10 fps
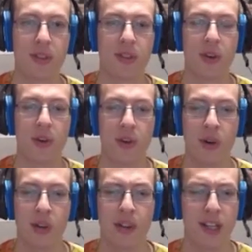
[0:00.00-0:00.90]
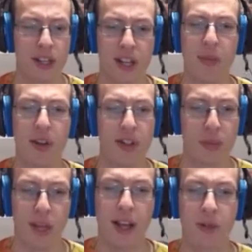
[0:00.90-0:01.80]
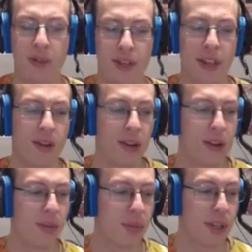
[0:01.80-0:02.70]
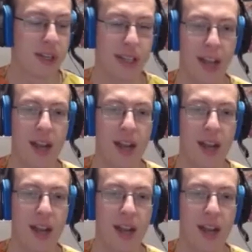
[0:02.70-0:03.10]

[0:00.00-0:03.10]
so they just had a bunch of black ones laying around because they had